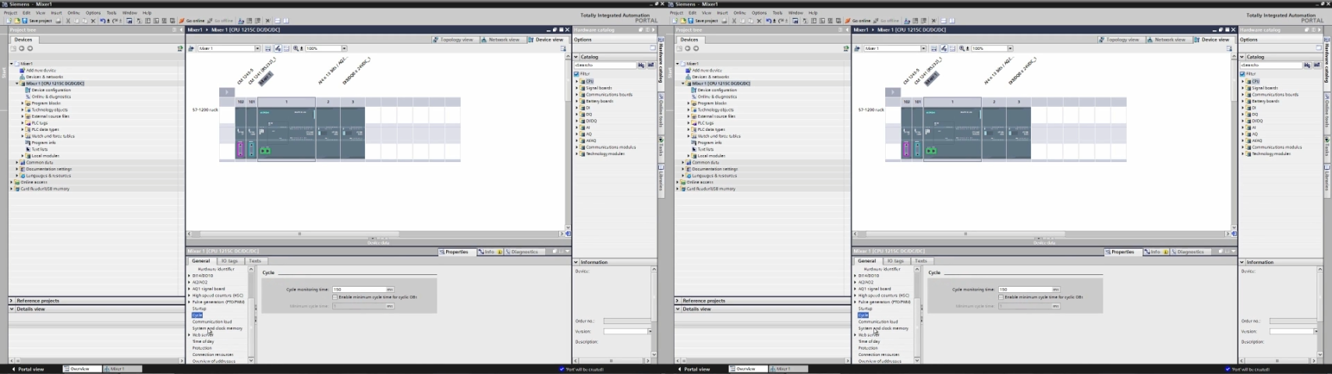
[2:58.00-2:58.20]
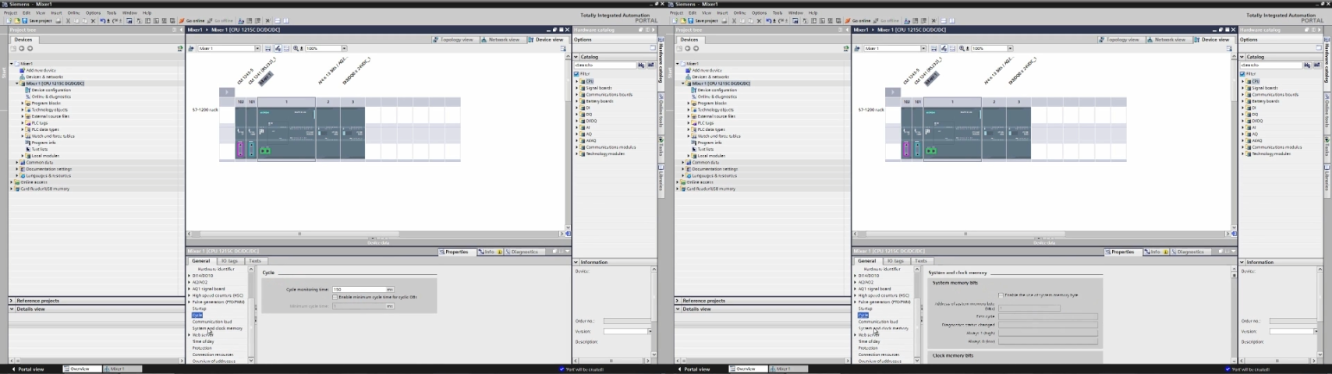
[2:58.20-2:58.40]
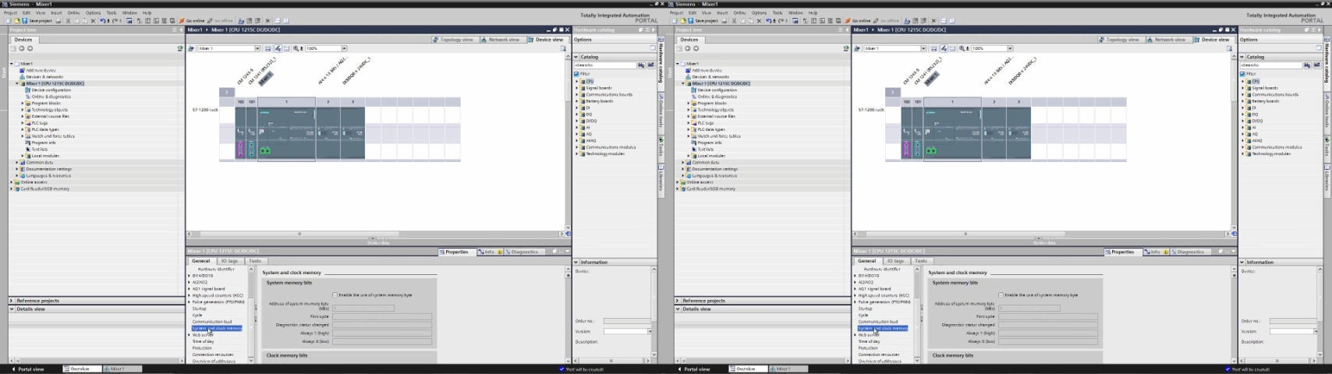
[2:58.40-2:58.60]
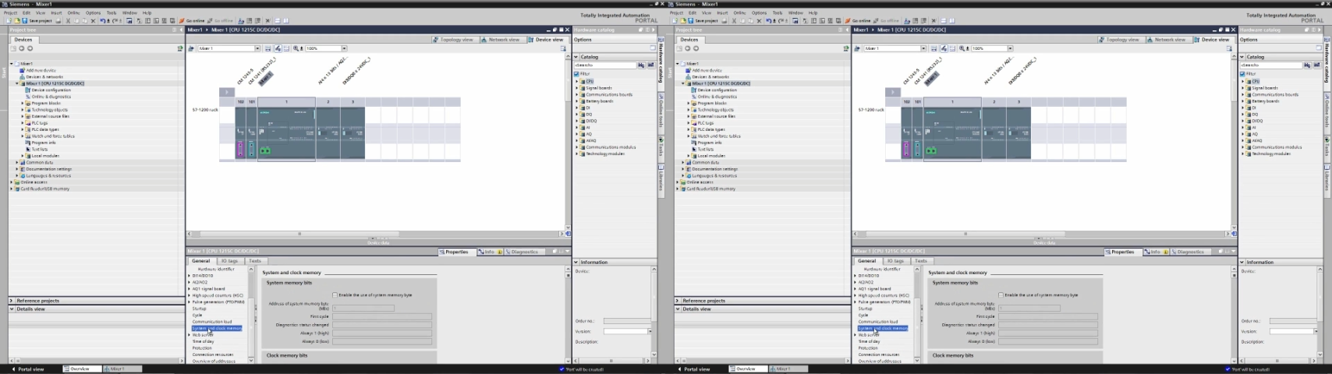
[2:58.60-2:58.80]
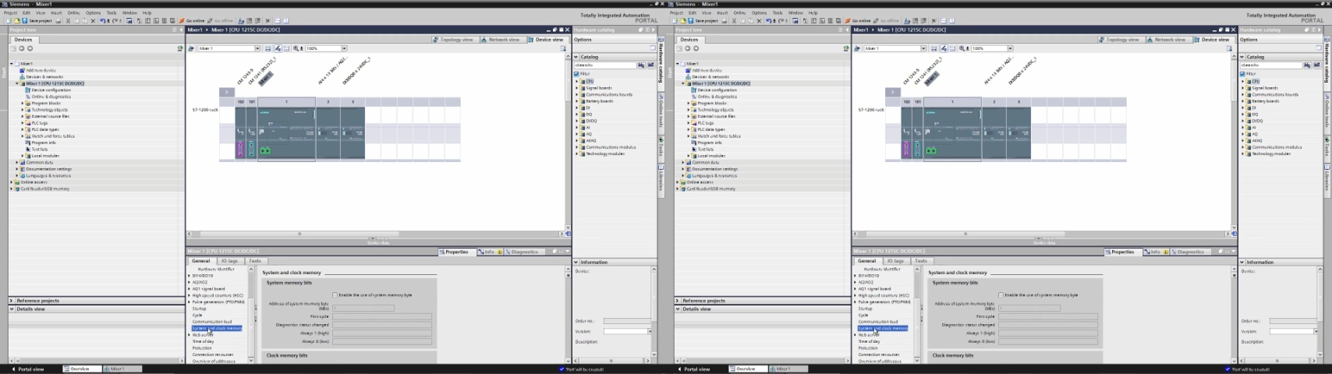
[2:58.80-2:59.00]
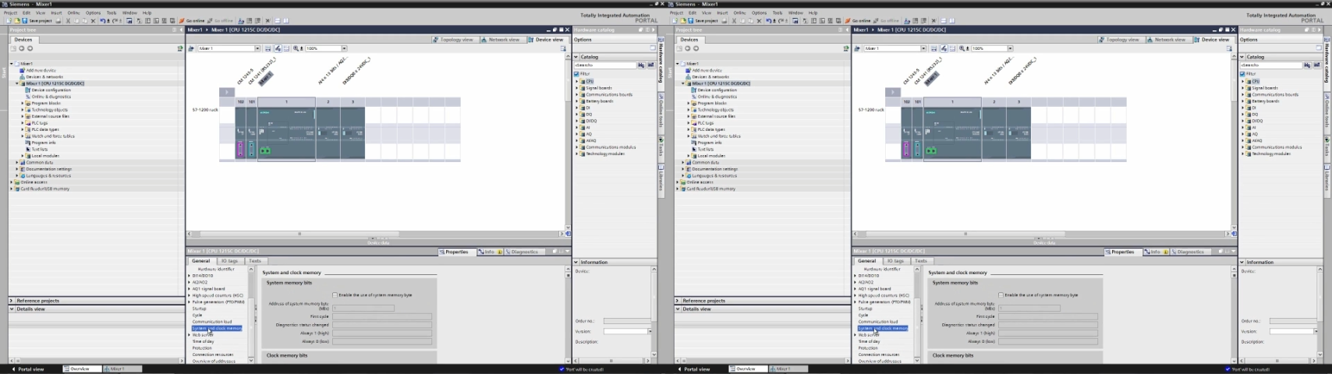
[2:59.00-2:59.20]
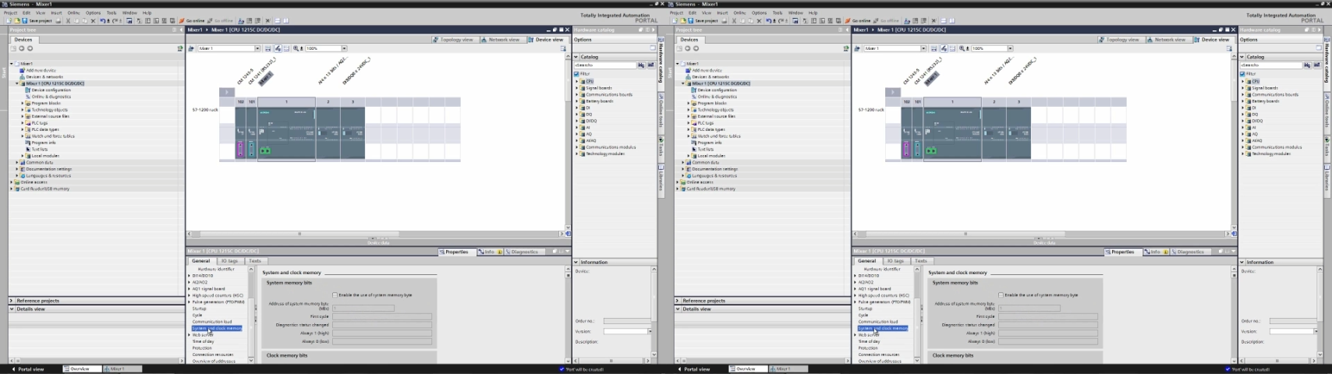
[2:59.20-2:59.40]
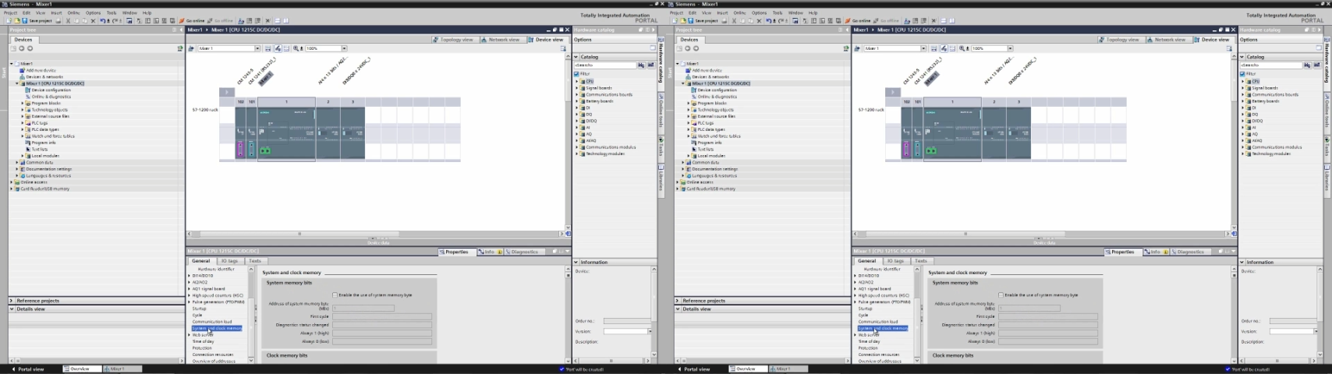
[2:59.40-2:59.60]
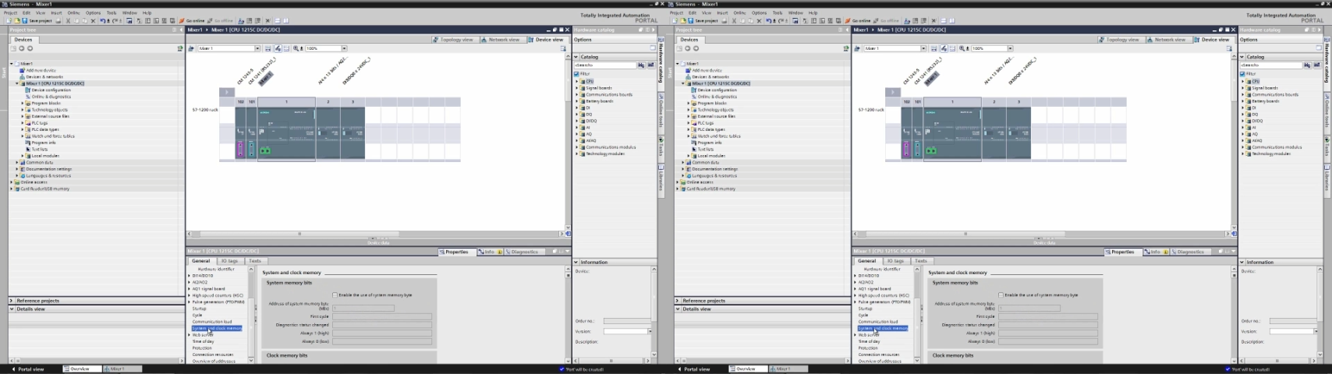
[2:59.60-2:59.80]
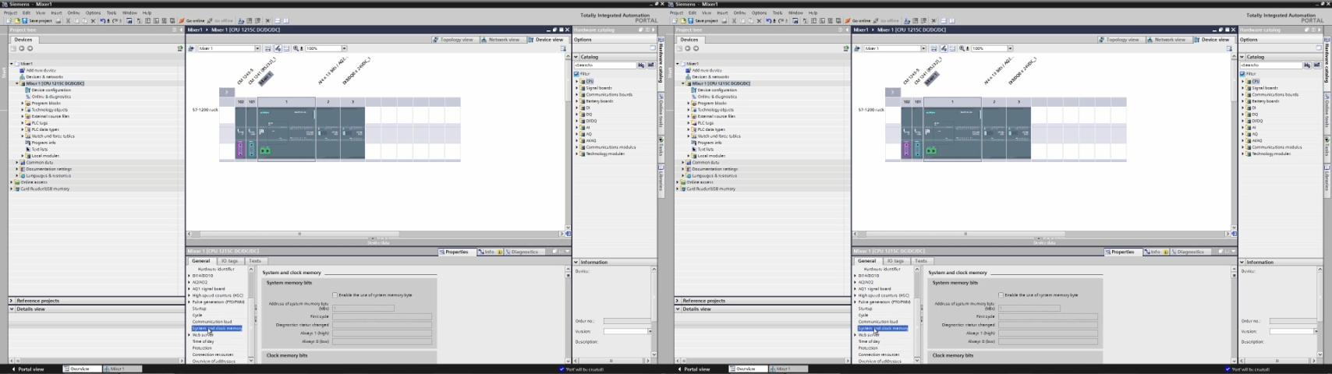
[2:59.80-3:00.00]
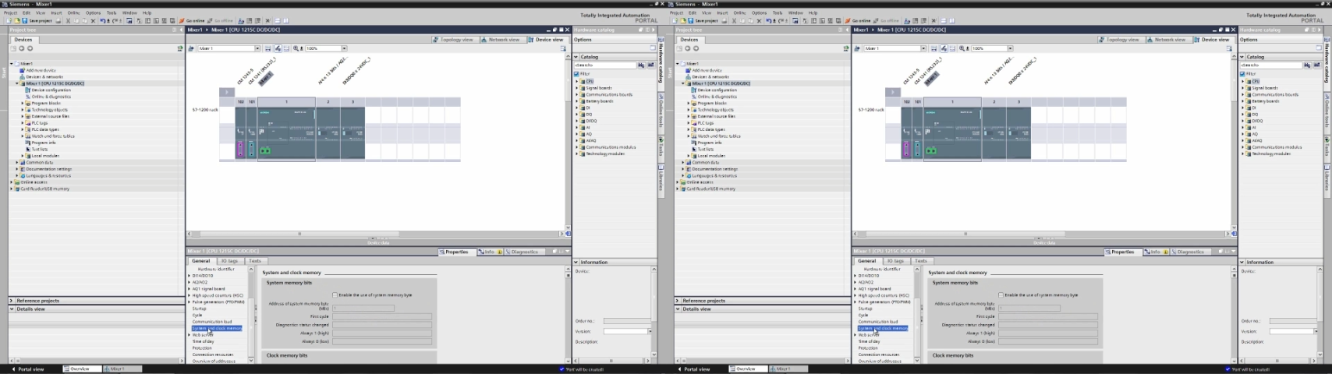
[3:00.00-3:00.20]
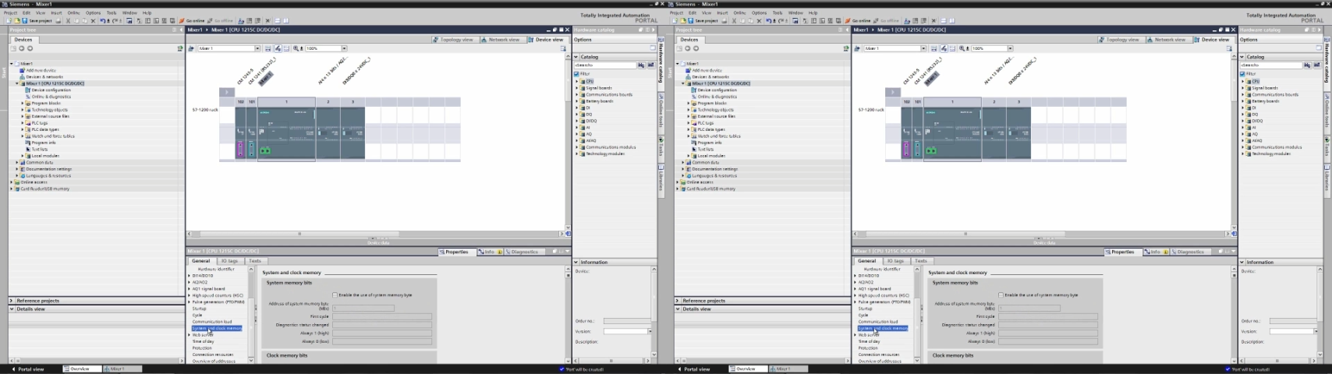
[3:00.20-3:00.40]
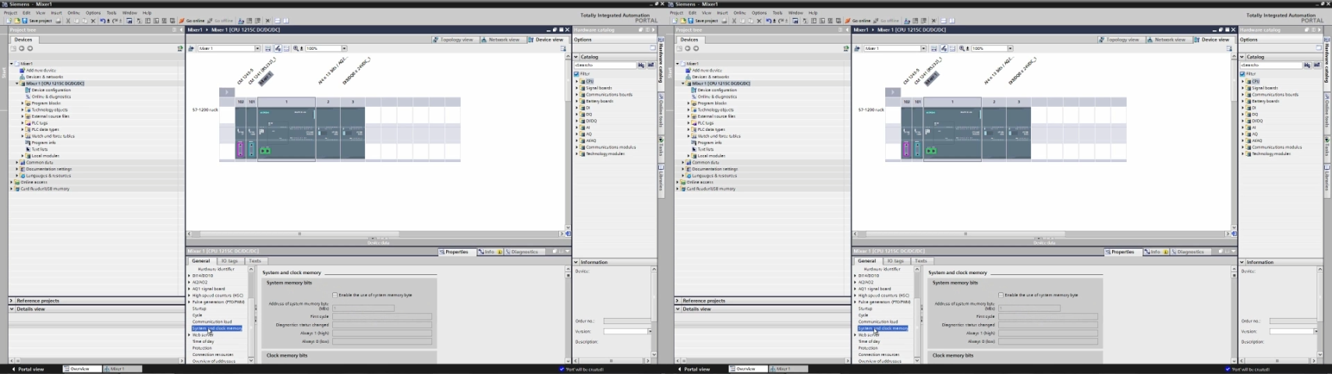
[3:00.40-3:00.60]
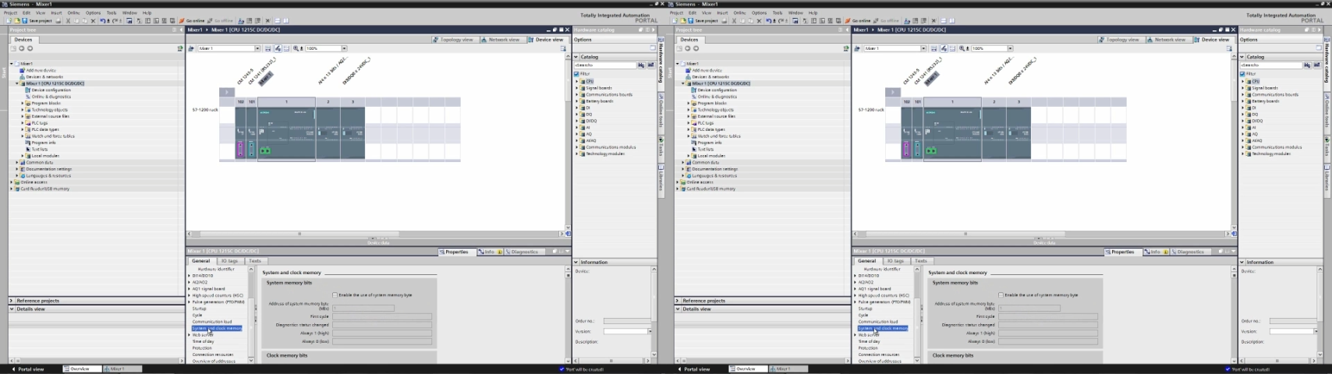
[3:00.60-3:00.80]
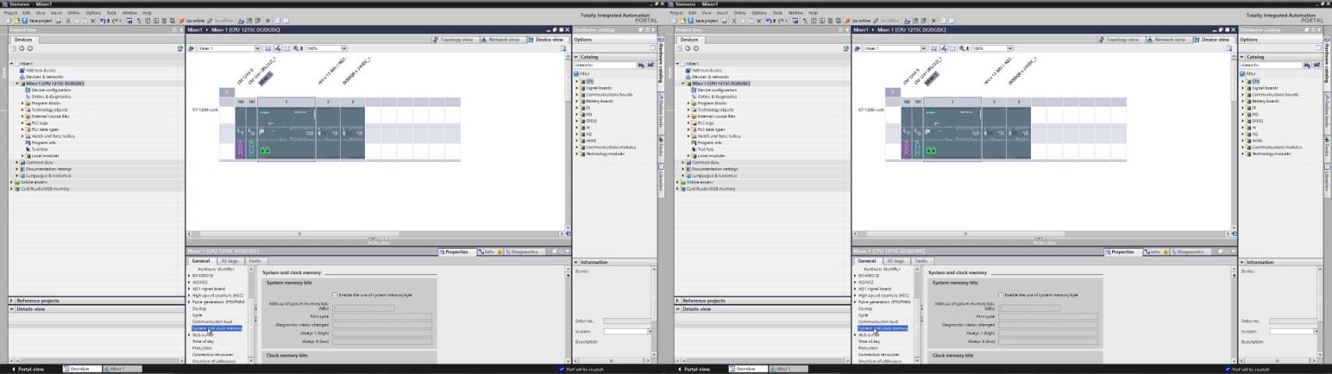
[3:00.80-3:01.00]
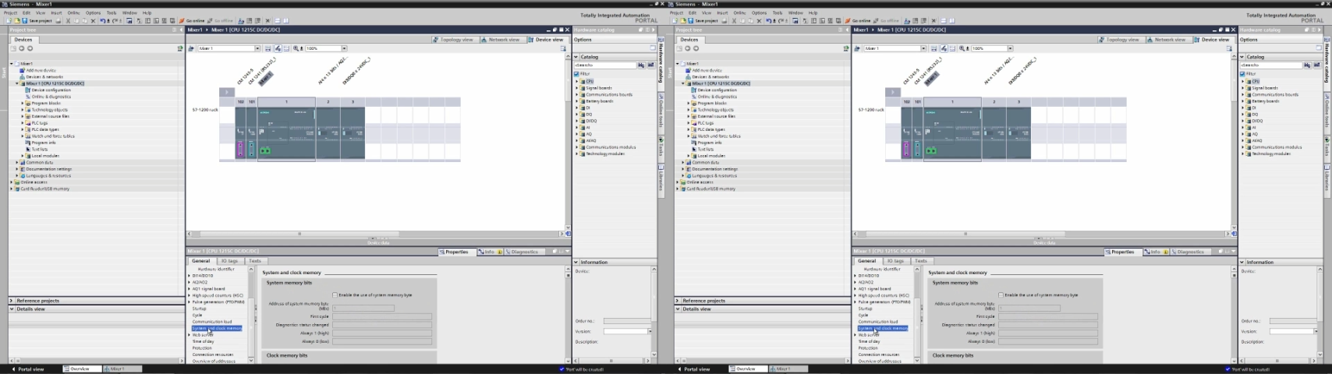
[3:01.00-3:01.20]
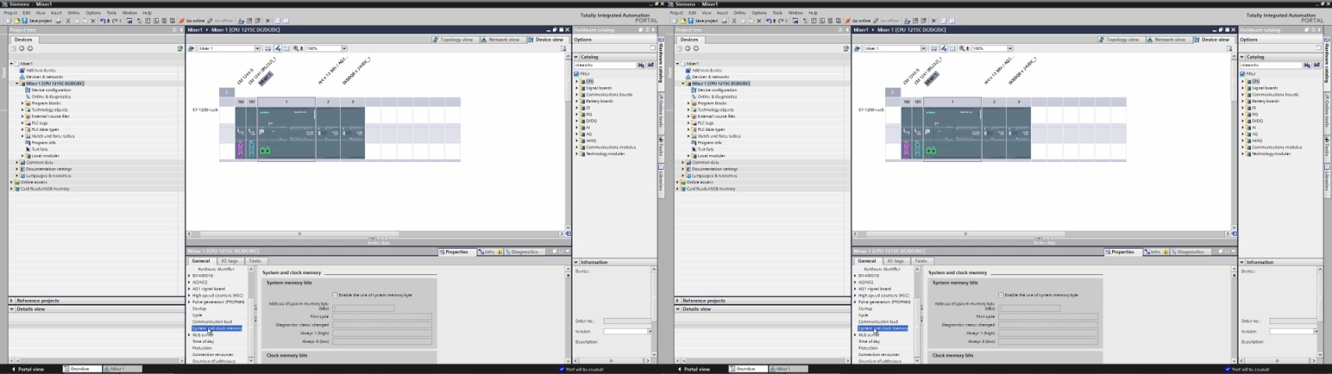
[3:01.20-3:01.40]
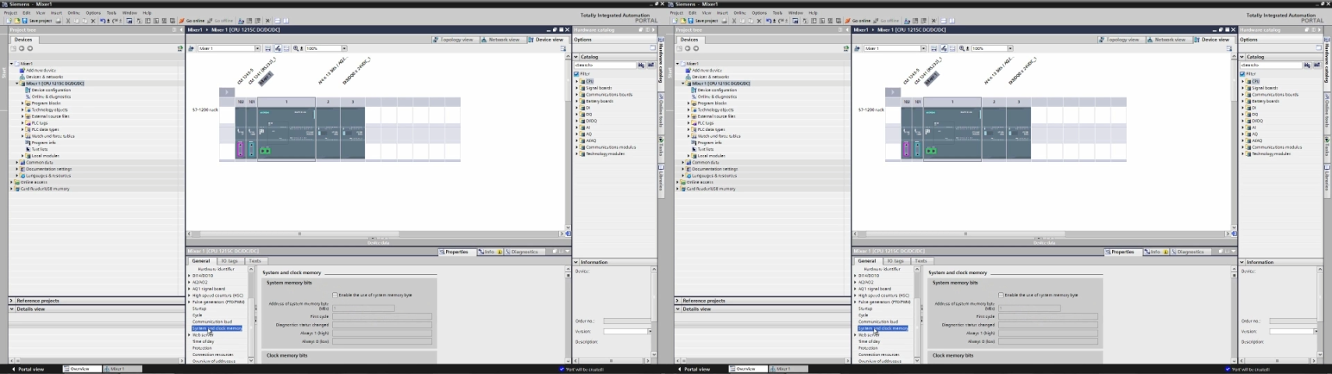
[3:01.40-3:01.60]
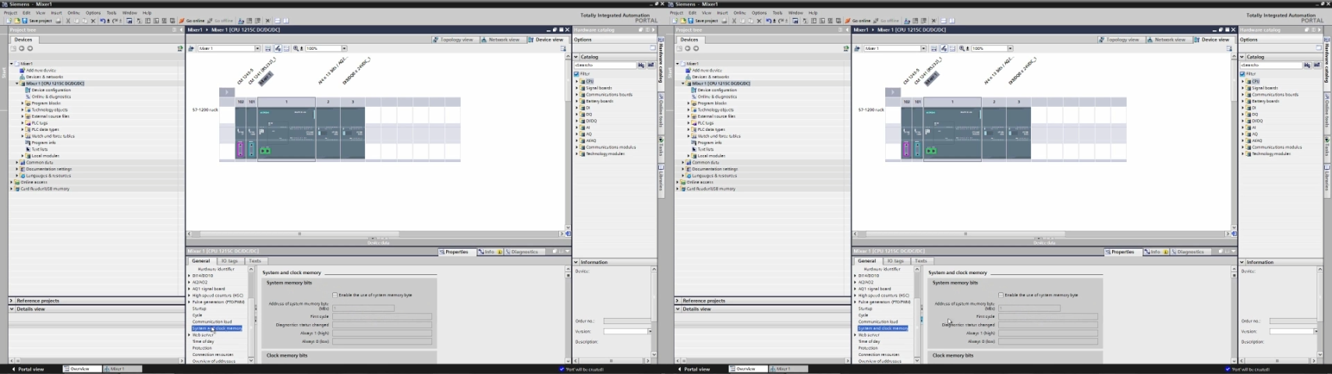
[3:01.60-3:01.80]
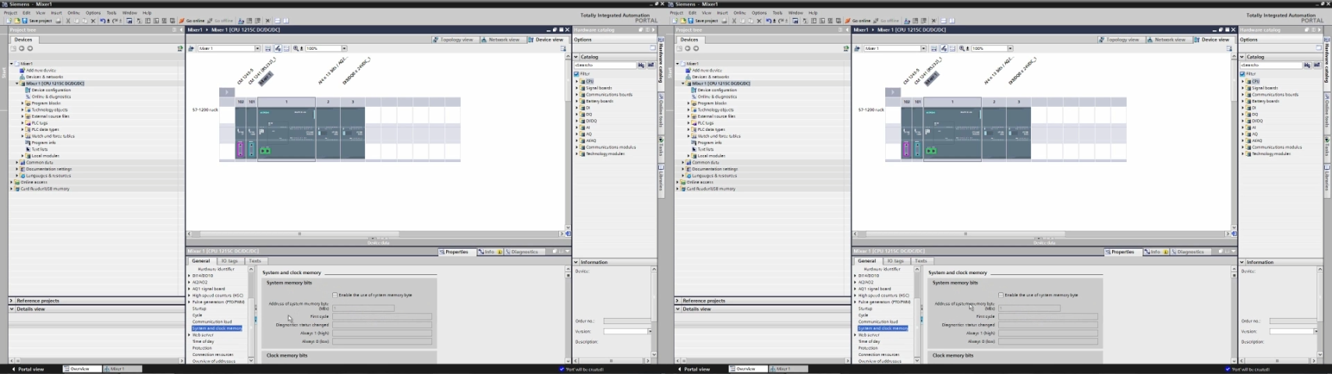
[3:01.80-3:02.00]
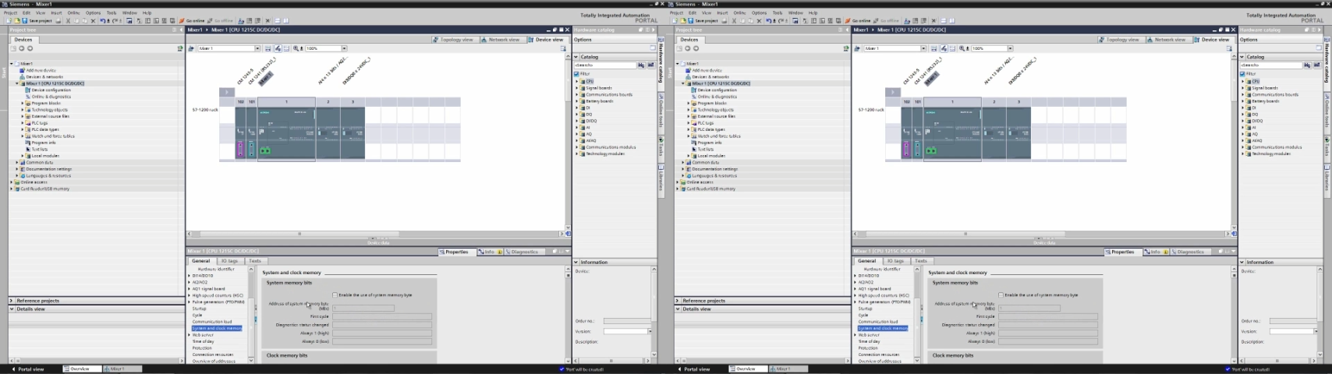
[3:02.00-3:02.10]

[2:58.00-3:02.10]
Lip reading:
Nobody's mouth can be seen.